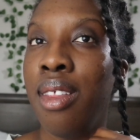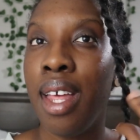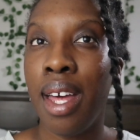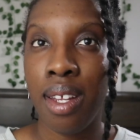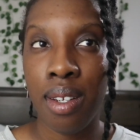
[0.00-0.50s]
And
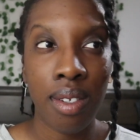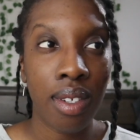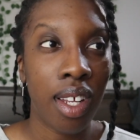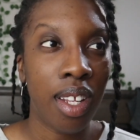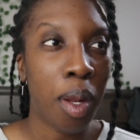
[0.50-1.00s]
then
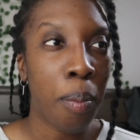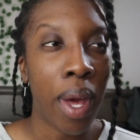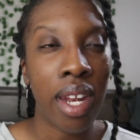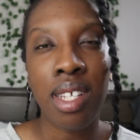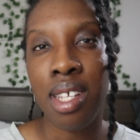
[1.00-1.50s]

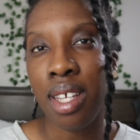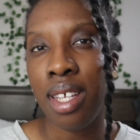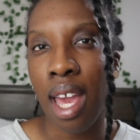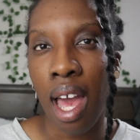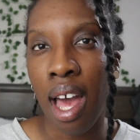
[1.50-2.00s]
Ben is like,
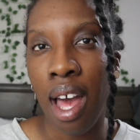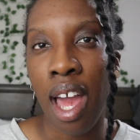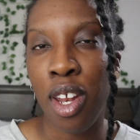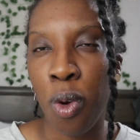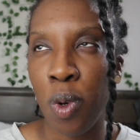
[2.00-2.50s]
yeah,
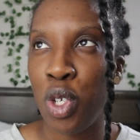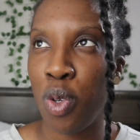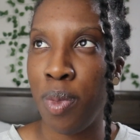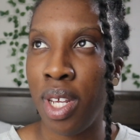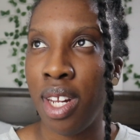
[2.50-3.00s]
I know what
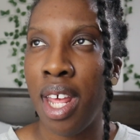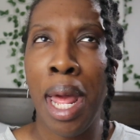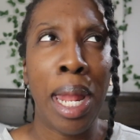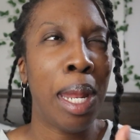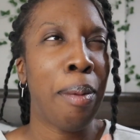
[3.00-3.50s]
you mean.
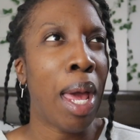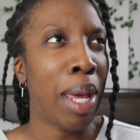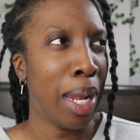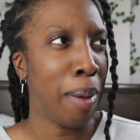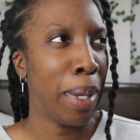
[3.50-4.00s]
And in my
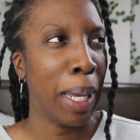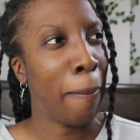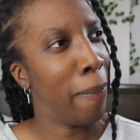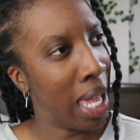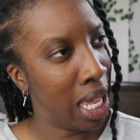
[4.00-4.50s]
head, I'm like,
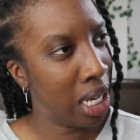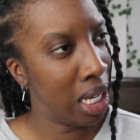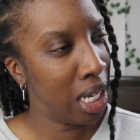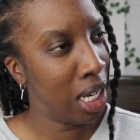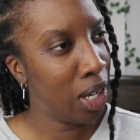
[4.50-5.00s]

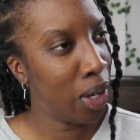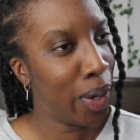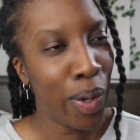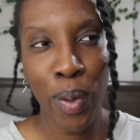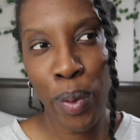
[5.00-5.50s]
Ben,
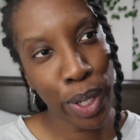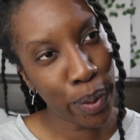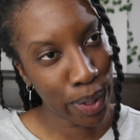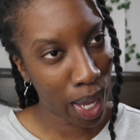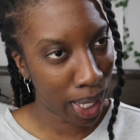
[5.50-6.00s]
who are
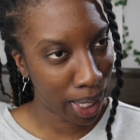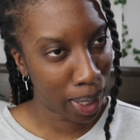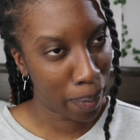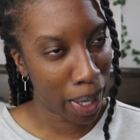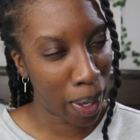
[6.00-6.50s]
you
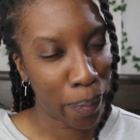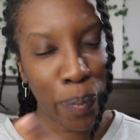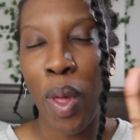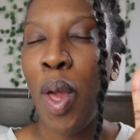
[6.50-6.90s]
talking about?